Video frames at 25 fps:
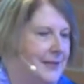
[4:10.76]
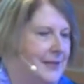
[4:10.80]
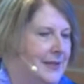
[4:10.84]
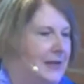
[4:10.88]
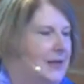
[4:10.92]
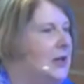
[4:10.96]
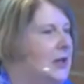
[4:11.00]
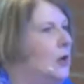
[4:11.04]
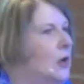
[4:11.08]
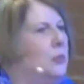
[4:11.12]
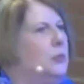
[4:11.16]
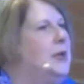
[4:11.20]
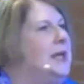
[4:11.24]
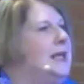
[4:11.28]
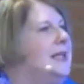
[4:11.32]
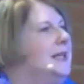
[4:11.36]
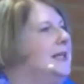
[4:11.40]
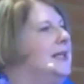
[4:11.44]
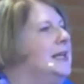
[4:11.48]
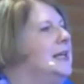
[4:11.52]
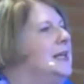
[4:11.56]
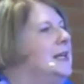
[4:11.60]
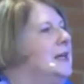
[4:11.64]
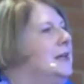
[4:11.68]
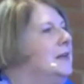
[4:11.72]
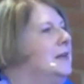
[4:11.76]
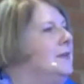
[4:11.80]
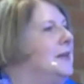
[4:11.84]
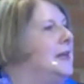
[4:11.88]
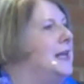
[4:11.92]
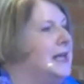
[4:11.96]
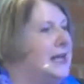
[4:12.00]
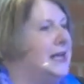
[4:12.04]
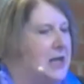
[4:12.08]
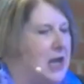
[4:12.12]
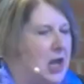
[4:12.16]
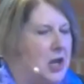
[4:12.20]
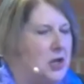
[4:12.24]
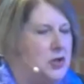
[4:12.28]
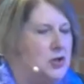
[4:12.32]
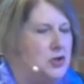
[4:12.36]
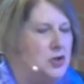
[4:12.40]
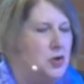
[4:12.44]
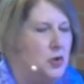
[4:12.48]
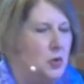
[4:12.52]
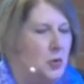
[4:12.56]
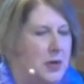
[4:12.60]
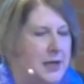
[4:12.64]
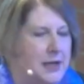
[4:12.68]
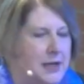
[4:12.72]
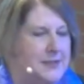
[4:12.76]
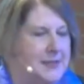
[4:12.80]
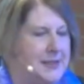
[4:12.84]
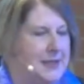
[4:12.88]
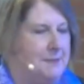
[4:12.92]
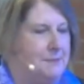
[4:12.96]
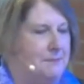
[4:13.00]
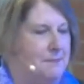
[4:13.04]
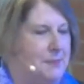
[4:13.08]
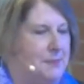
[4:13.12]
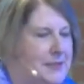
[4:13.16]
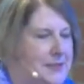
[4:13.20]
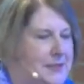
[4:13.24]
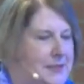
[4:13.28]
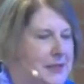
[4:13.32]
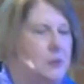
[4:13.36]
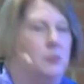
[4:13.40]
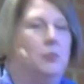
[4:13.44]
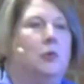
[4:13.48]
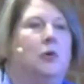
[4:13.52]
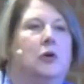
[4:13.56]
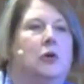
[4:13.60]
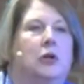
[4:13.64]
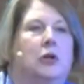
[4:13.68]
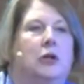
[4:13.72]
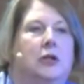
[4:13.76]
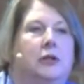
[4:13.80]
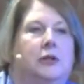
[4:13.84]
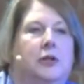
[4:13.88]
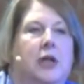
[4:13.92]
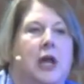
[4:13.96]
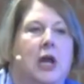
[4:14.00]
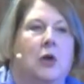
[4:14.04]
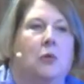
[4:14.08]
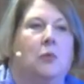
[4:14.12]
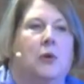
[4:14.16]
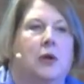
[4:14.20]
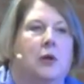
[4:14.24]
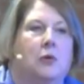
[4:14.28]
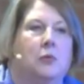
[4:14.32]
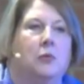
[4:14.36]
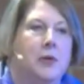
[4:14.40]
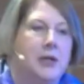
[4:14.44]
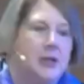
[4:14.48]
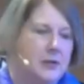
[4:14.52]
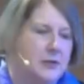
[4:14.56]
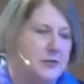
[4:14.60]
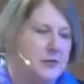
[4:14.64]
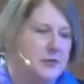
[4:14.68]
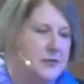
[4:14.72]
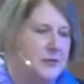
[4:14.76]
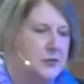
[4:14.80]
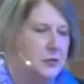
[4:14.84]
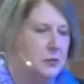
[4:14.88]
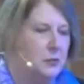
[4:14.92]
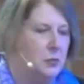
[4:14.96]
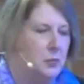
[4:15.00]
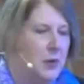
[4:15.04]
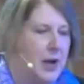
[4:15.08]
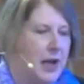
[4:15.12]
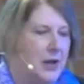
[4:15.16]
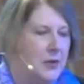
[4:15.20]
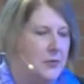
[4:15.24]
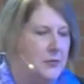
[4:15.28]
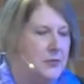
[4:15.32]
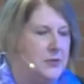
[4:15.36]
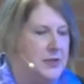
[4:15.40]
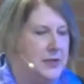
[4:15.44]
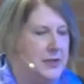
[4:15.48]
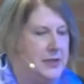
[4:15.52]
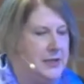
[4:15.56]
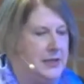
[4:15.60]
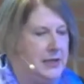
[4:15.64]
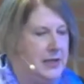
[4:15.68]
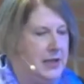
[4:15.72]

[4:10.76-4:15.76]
We live in a noisy, busy world where we are surrounded